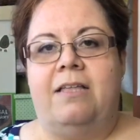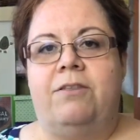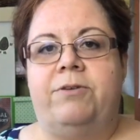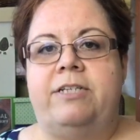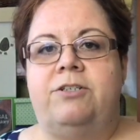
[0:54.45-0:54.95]

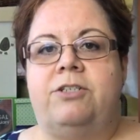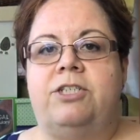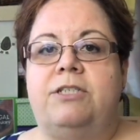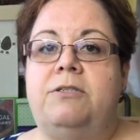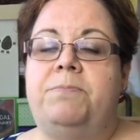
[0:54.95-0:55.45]
The
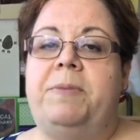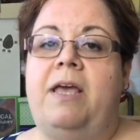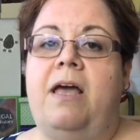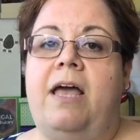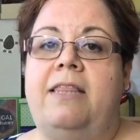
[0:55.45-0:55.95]
research is
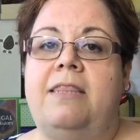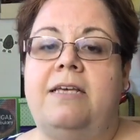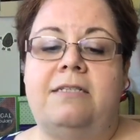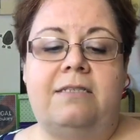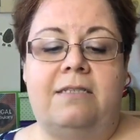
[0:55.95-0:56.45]
behind
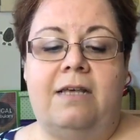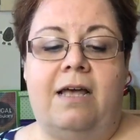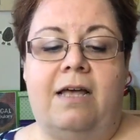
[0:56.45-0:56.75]
this,